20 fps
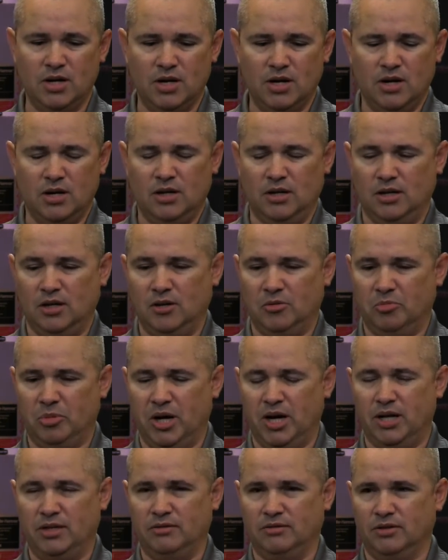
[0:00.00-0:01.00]

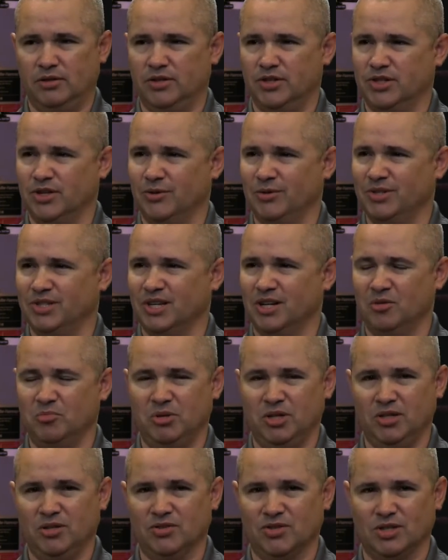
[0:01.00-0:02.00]
But there's always going to
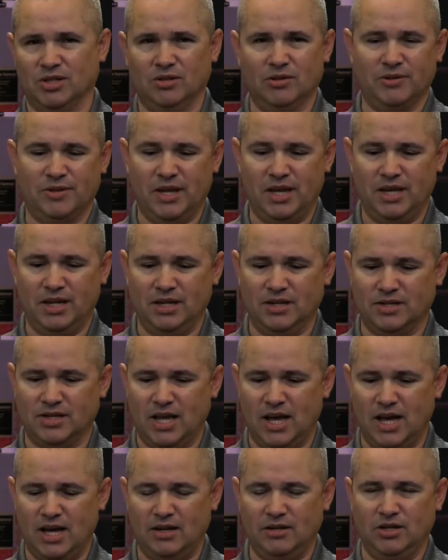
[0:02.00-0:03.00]
be those little things
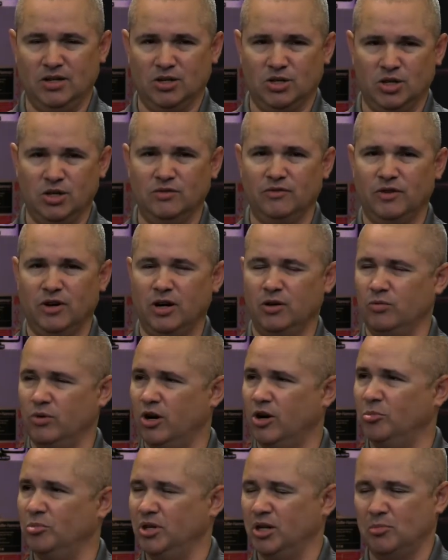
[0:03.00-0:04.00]
that could very
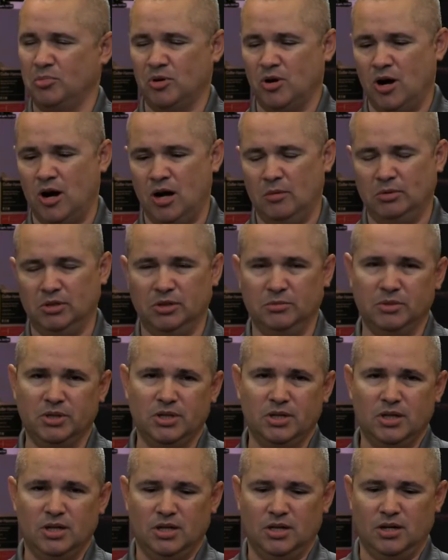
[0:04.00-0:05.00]
well be a problem.
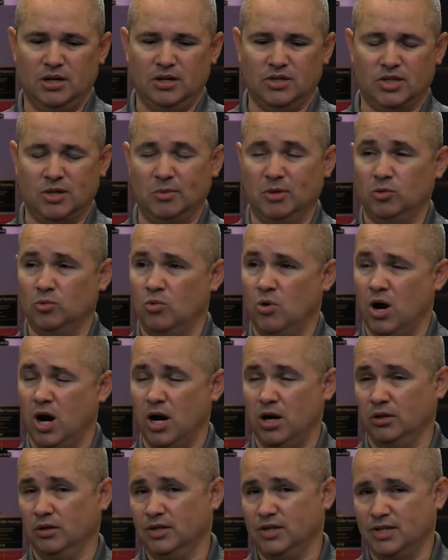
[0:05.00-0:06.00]
Some of the
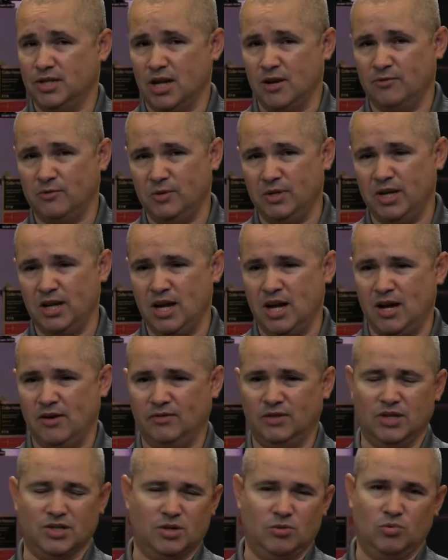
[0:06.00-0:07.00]
wireless stuff we have
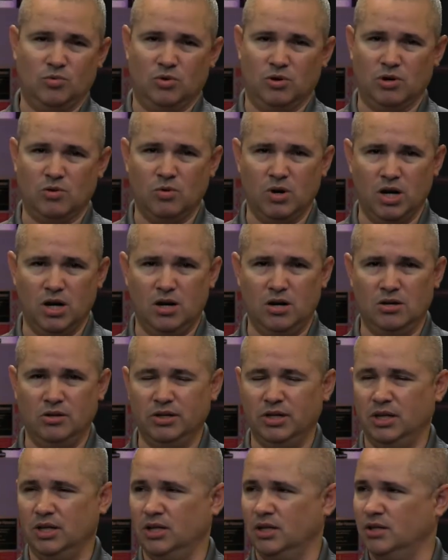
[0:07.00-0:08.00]
doesn't work well
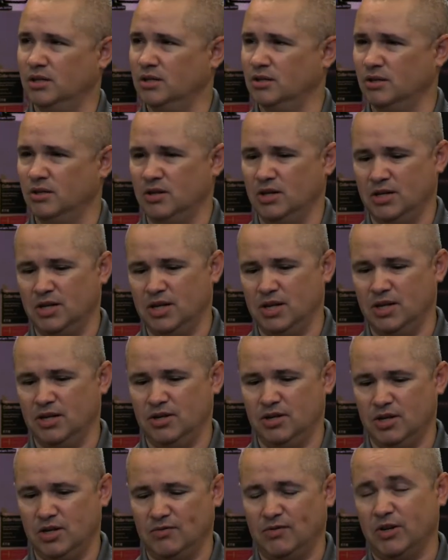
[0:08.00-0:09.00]
or
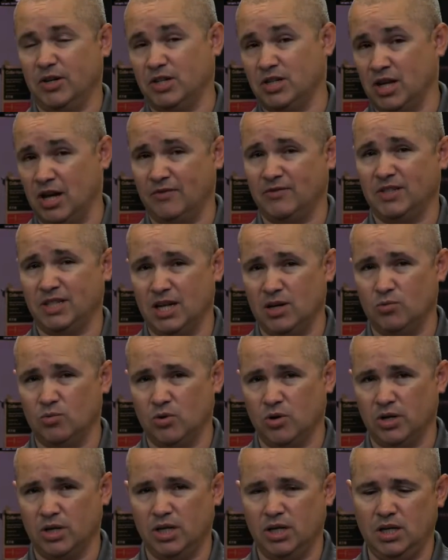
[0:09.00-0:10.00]
is very tough to get
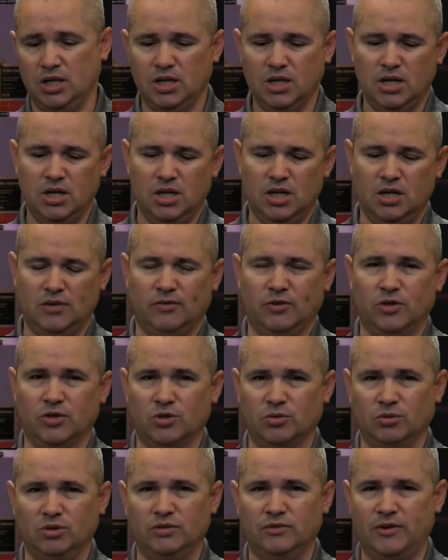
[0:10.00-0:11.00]
working in a
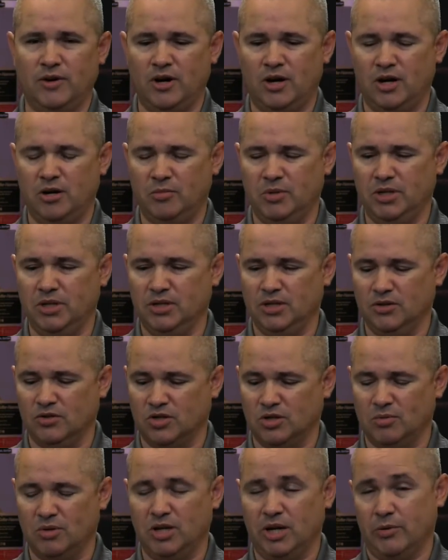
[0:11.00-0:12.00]
virtual environment.
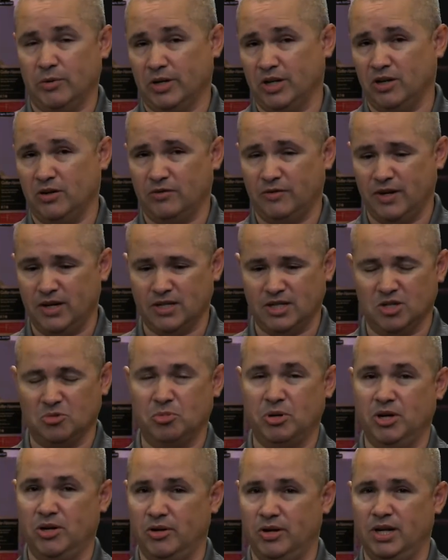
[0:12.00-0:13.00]
So the network interfaces
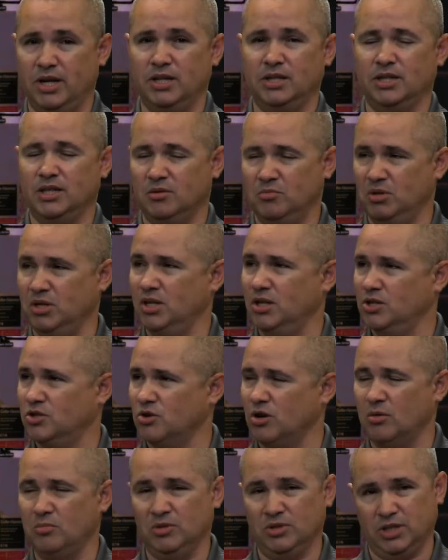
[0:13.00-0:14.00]
period can be
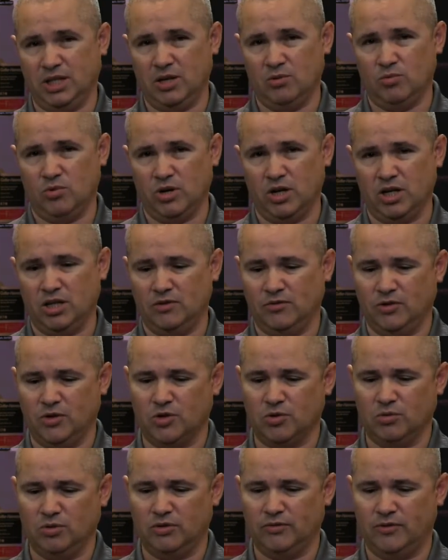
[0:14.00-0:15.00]
trouble to get working in the
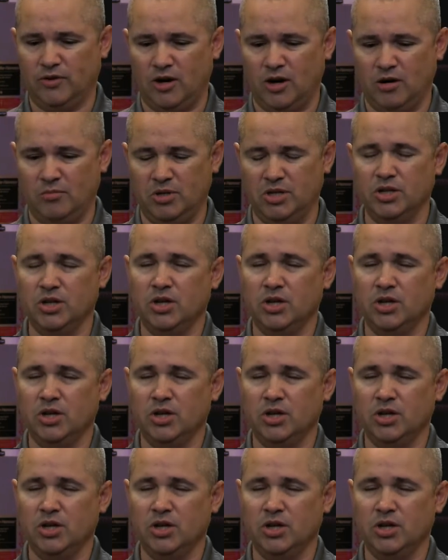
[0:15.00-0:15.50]
virtual environment.